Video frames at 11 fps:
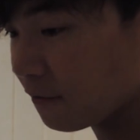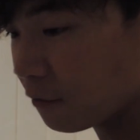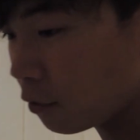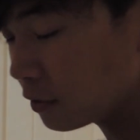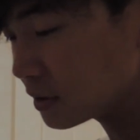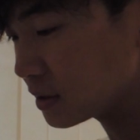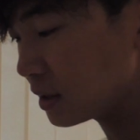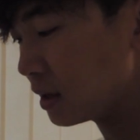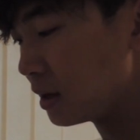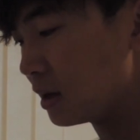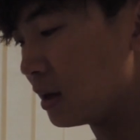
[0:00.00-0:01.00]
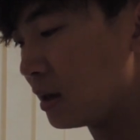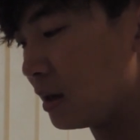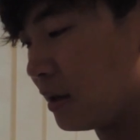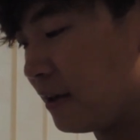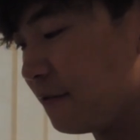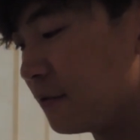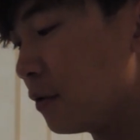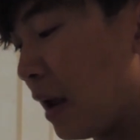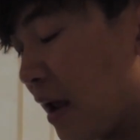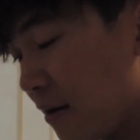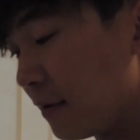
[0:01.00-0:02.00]
of course, if
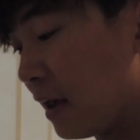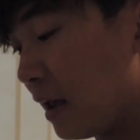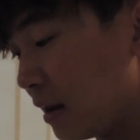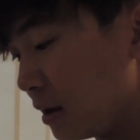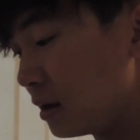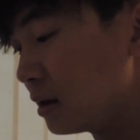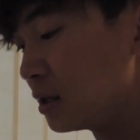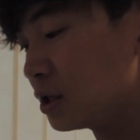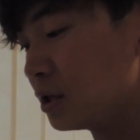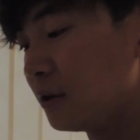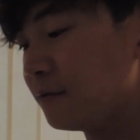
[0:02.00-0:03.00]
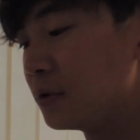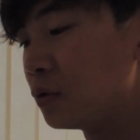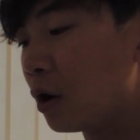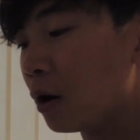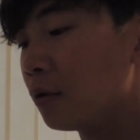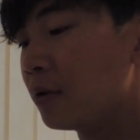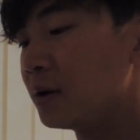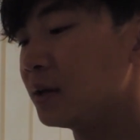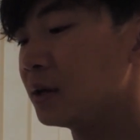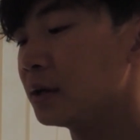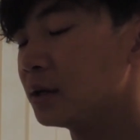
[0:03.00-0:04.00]
you're and in addition, if you are
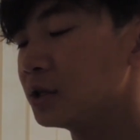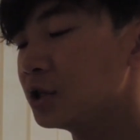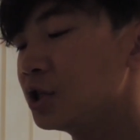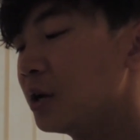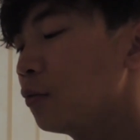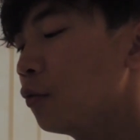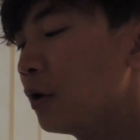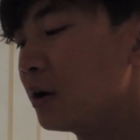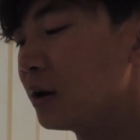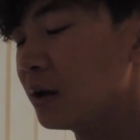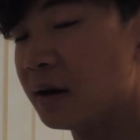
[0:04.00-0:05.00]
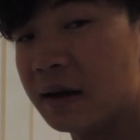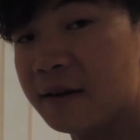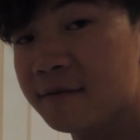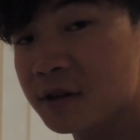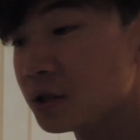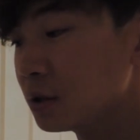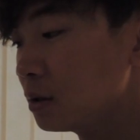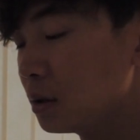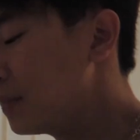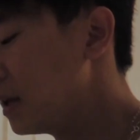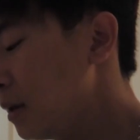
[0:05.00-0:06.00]
running Gen 1 night
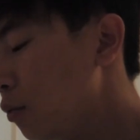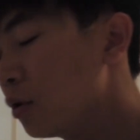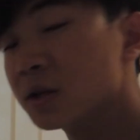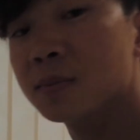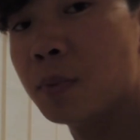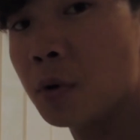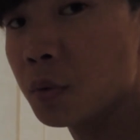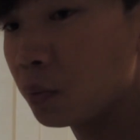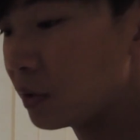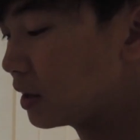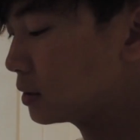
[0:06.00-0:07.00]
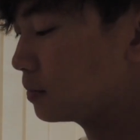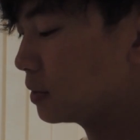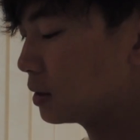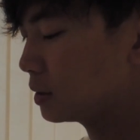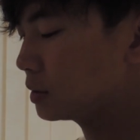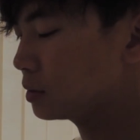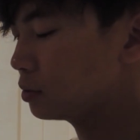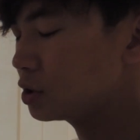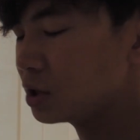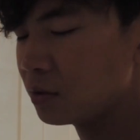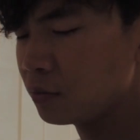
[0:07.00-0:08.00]
vision, it works both ways, because
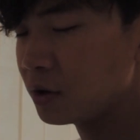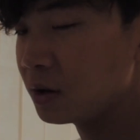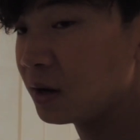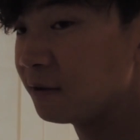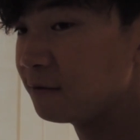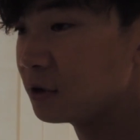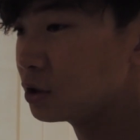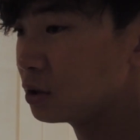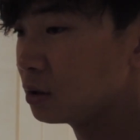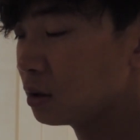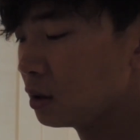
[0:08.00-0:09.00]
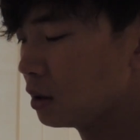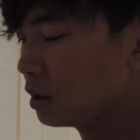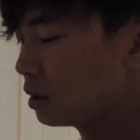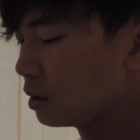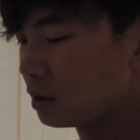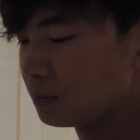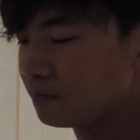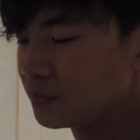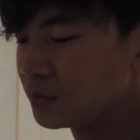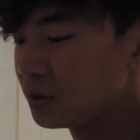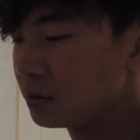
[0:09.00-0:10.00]
with Gen 1 night vision,
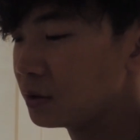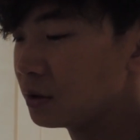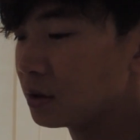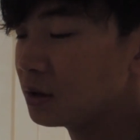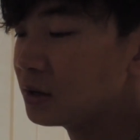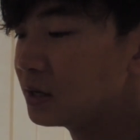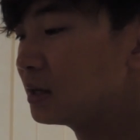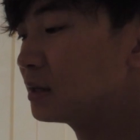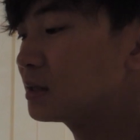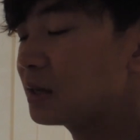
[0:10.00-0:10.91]
you're gonna need a